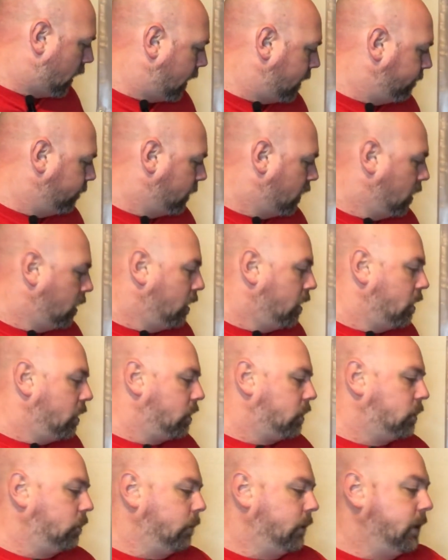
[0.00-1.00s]
right,
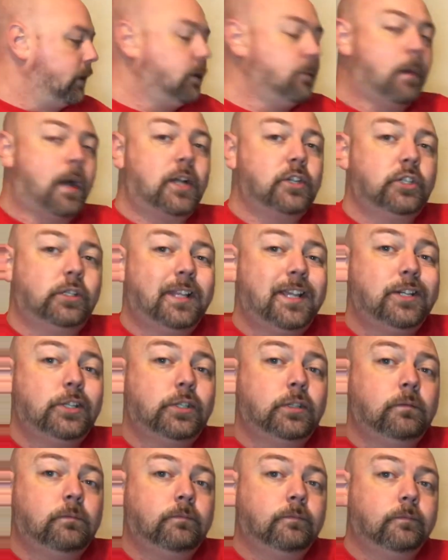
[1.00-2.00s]
so we did the
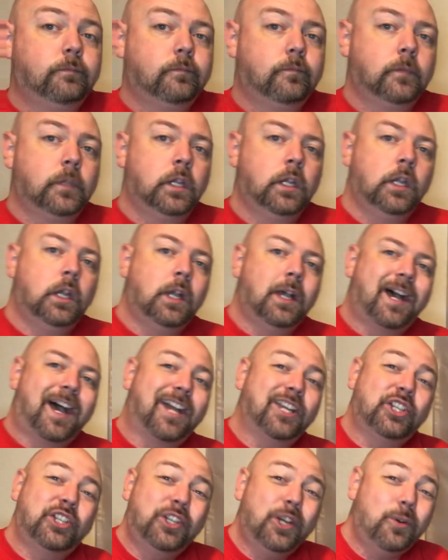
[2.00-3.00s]
modulation.
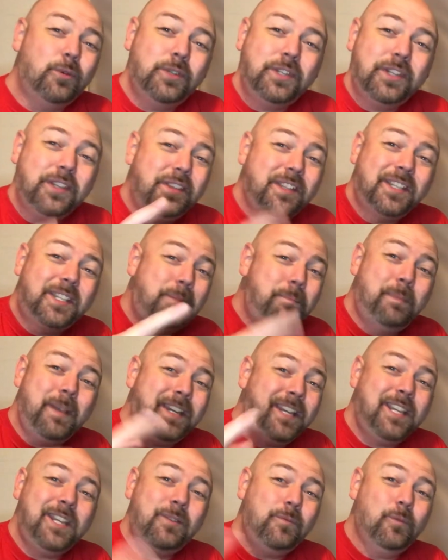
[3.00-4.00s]
I showed you the
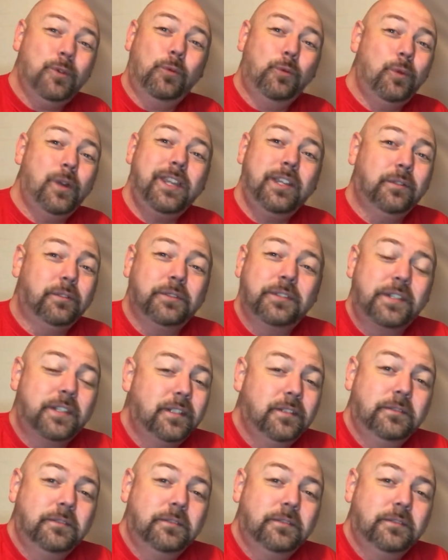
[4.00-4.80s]
spinny wheels.